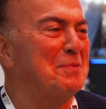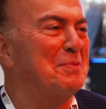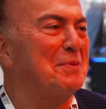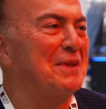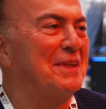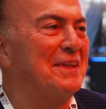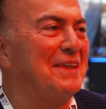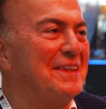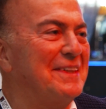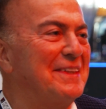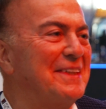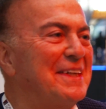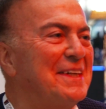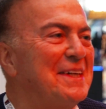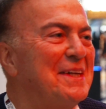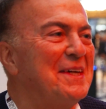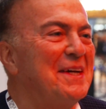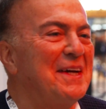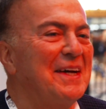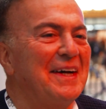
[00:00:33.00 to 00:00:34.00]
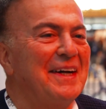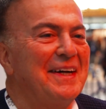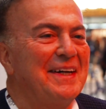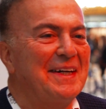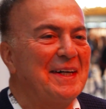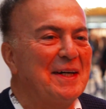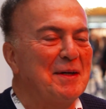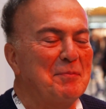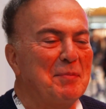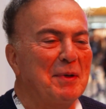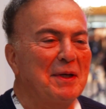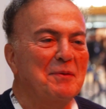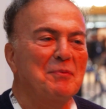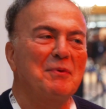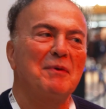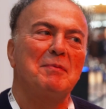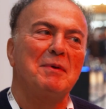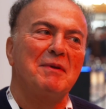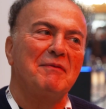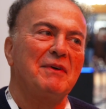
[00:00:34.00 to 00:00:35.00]
We're pretty young, but
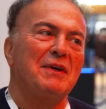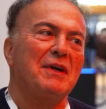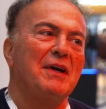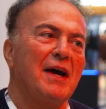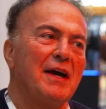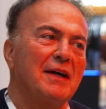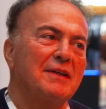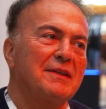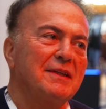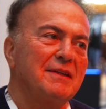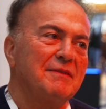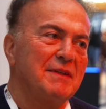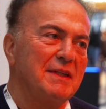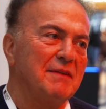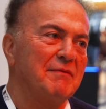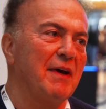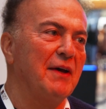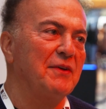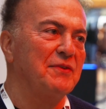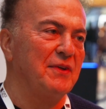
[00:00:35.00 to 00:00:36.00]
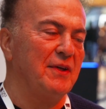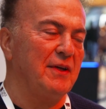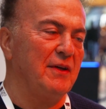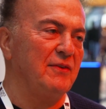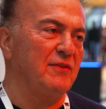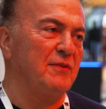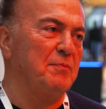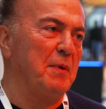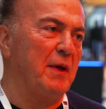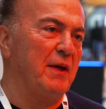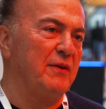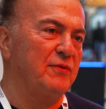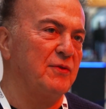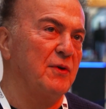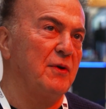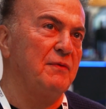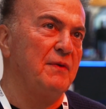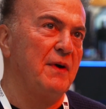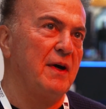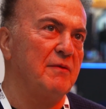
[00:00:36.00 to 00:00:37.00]
we've been very active investing in space.
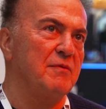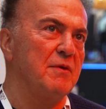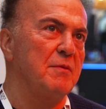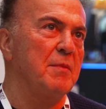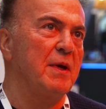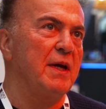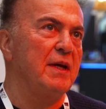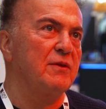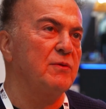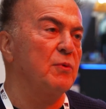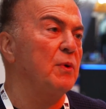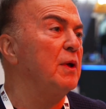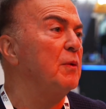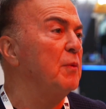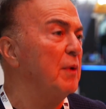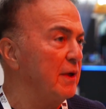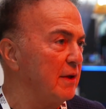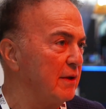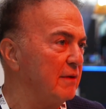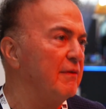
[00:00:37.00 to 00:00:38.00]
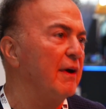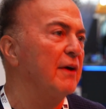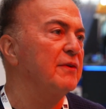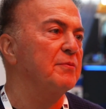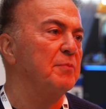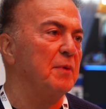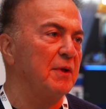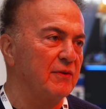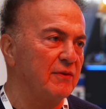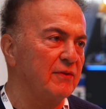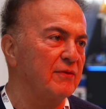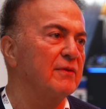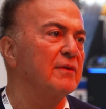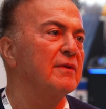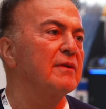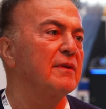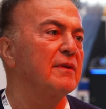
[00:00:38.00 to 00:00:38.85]
So far, we made 21 investments.